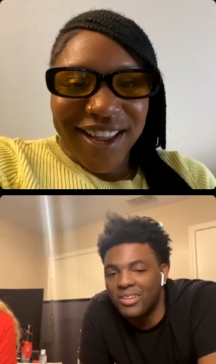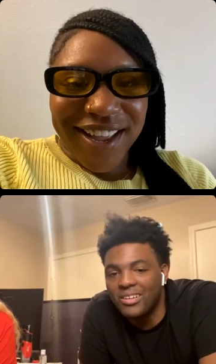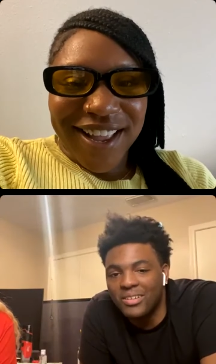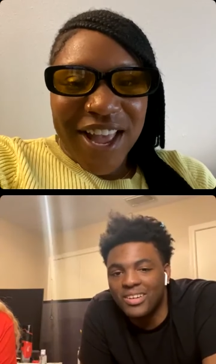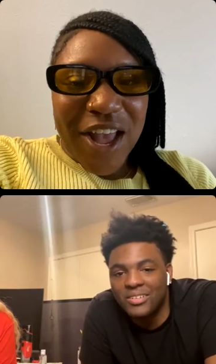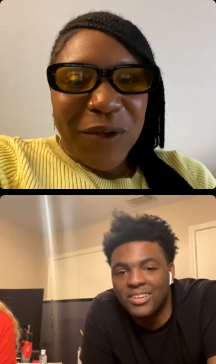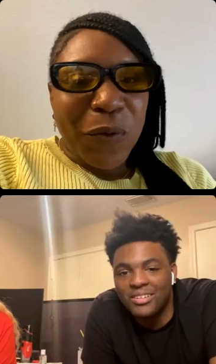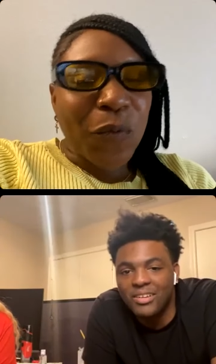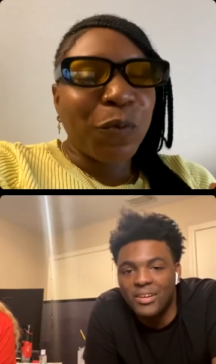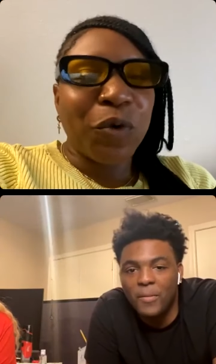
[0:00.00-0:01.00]
Speaker 1: Right,
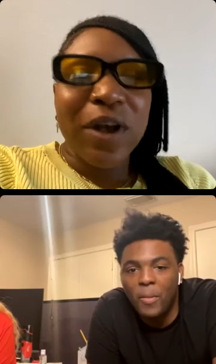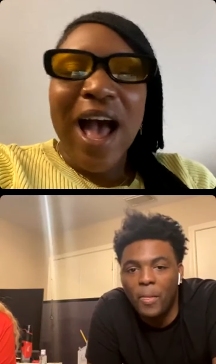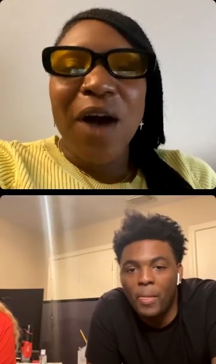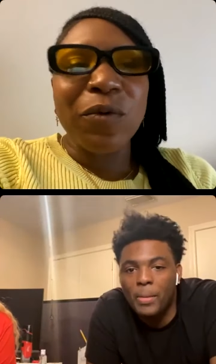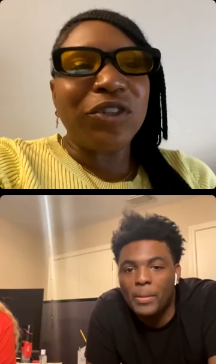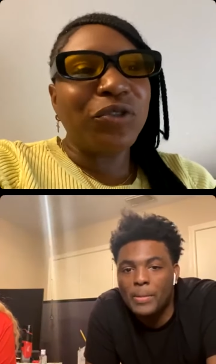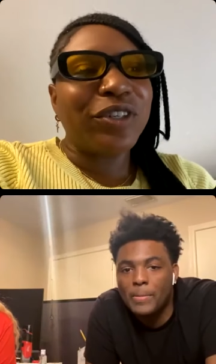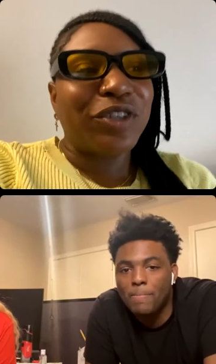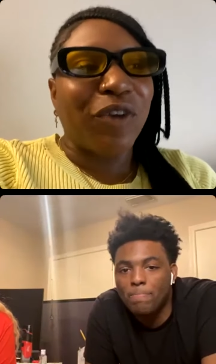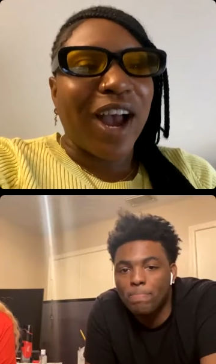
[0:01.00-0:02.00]
right, right. Well, how would you
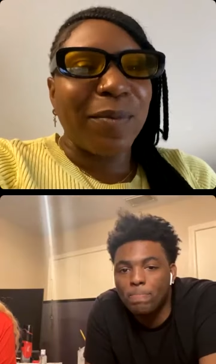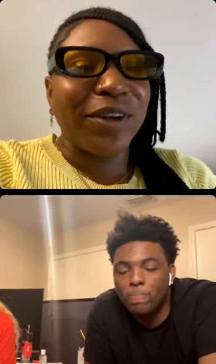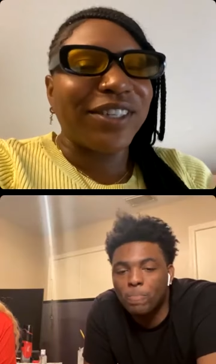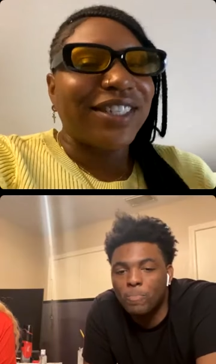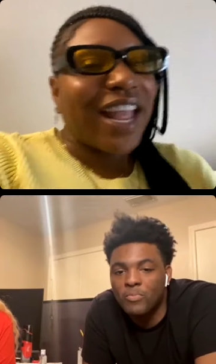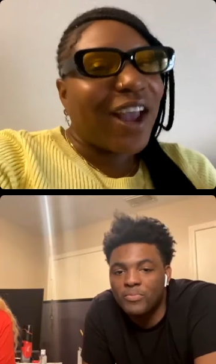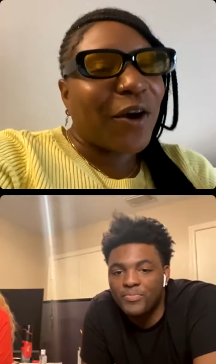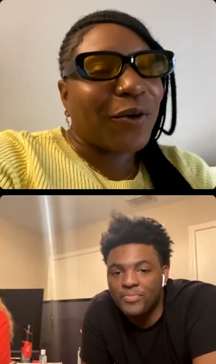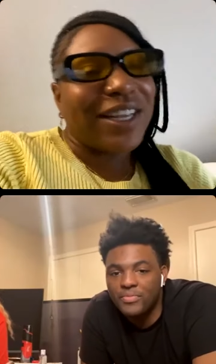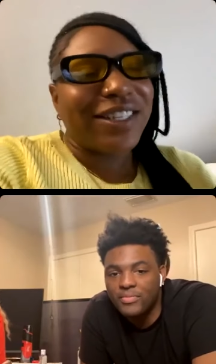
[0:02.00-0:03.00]
describe your
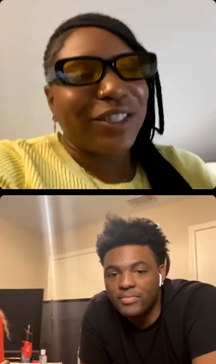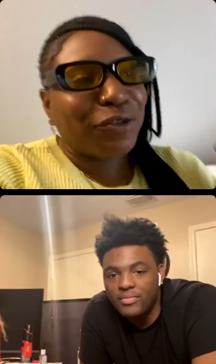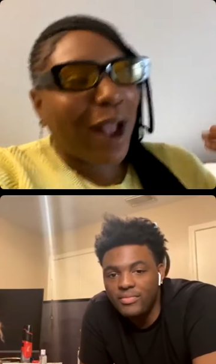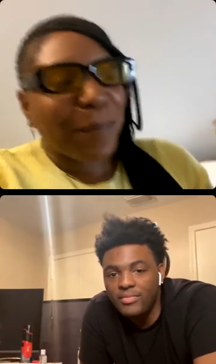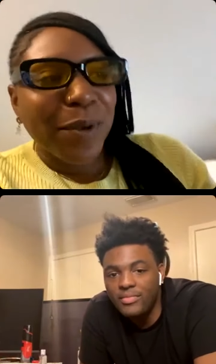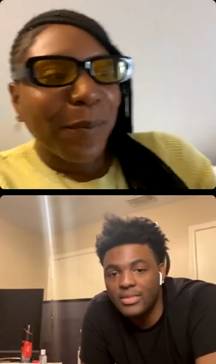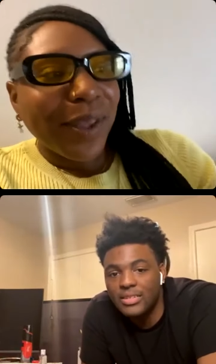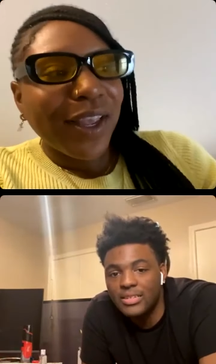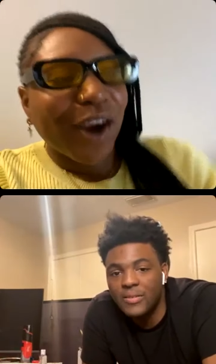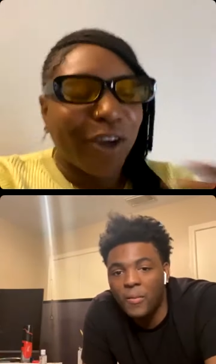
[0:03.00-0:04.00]
sound? Is it trap and
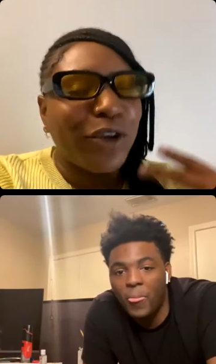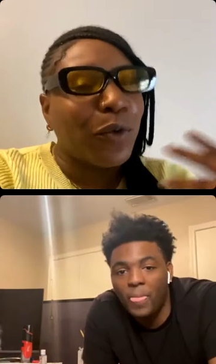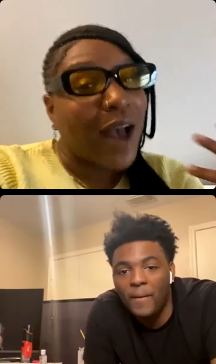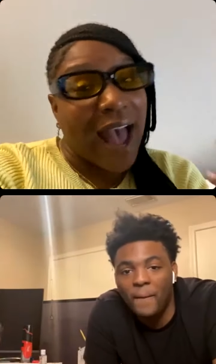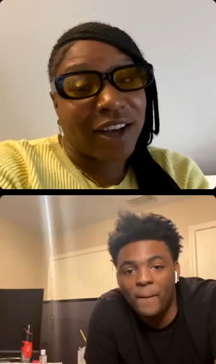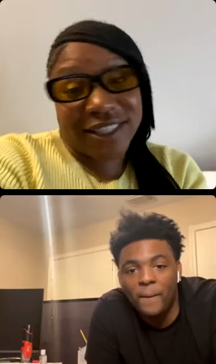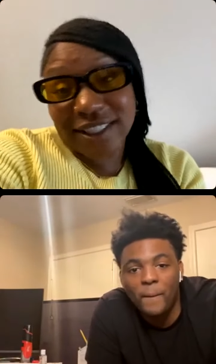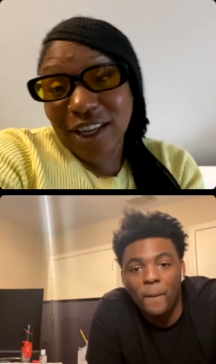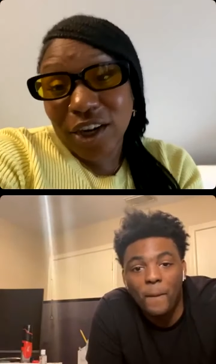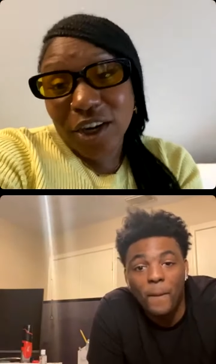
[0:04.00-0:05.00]
B? Are you a
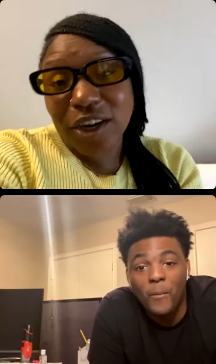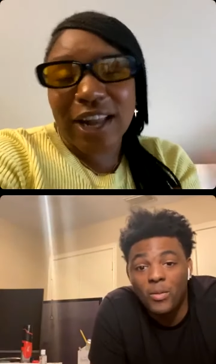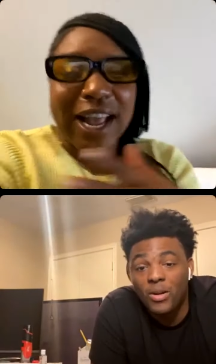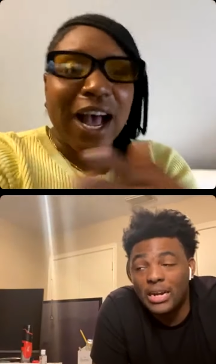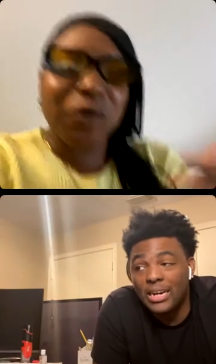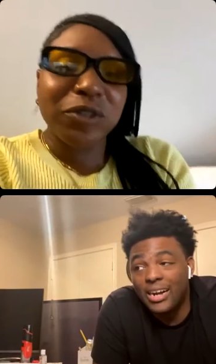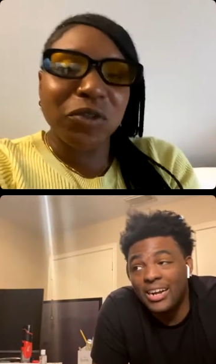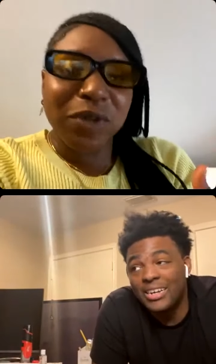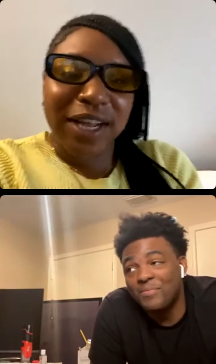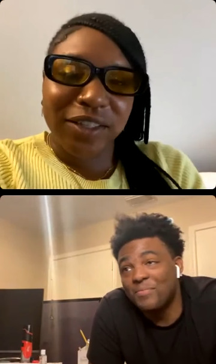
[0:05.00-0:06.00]
singer? Like, how would you
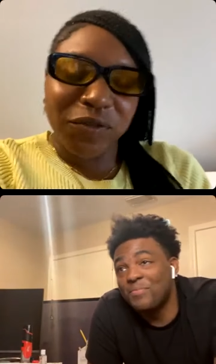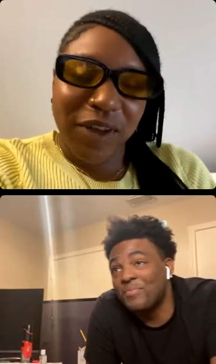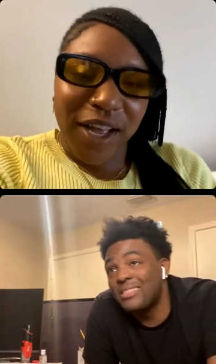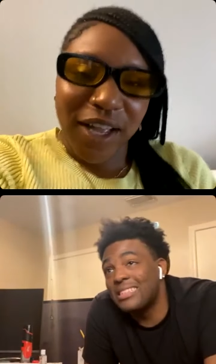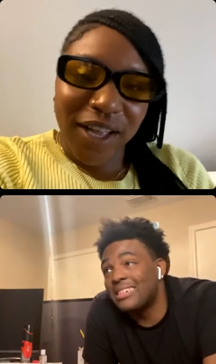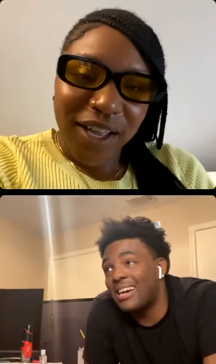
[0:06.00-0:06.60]
classify?